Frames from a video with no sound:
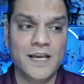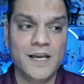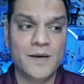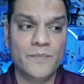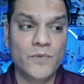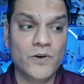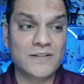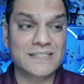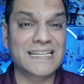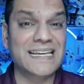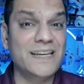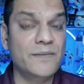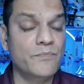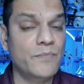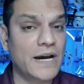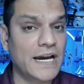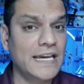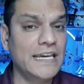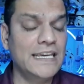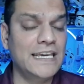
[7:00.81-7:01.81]
Because in
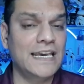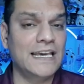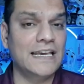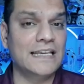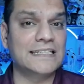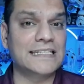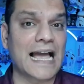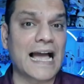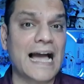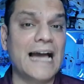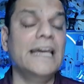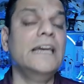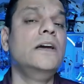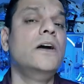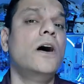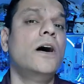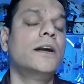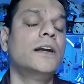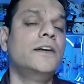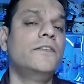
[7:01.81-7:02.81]
my case, I
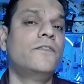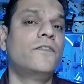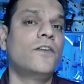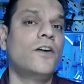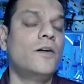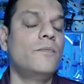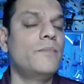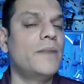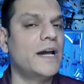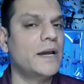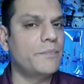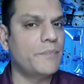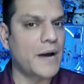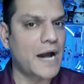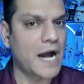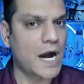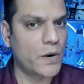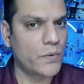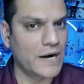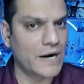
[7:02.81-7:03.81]
got it from my
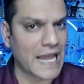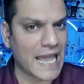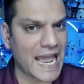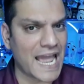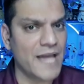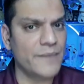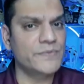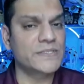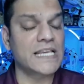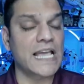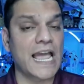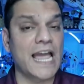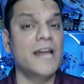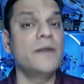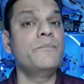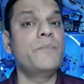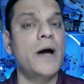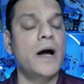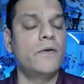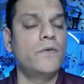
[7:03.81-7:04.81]
Power Apps
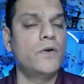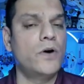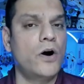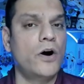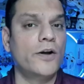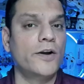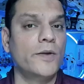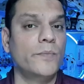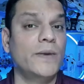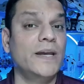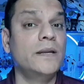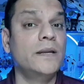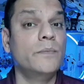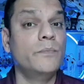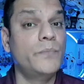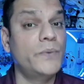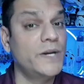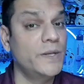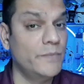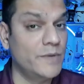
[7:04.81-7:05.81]
and Power Automate
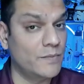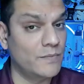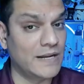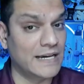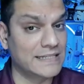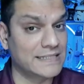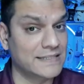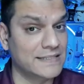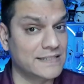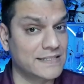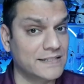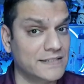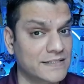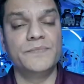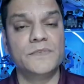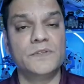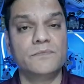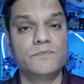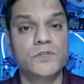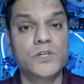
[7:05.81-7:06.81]
premium licenses.
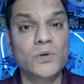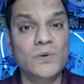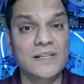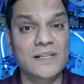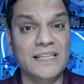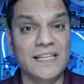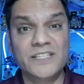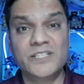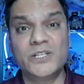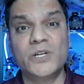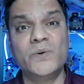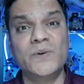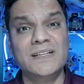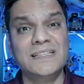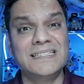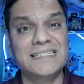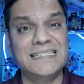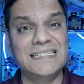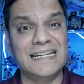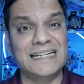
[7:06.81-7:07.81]
So let's go and
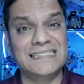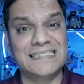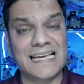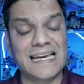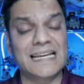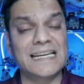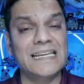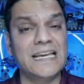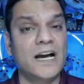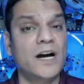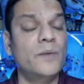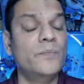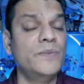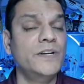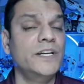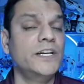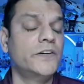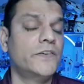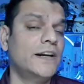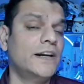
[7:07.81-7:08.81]
see exactly how
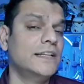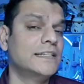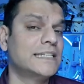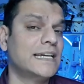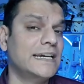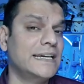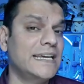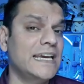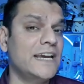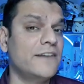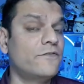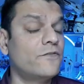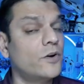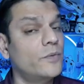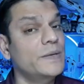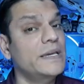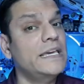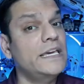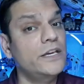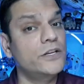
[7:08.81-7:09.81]
many credits I get from
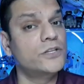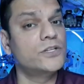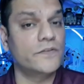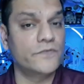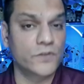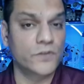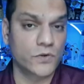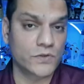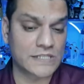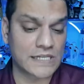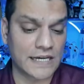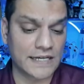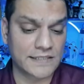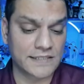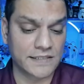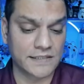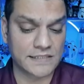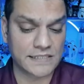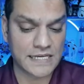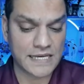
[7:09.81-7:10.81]
each of those
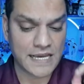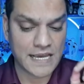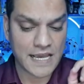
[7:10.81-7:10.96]
licenses.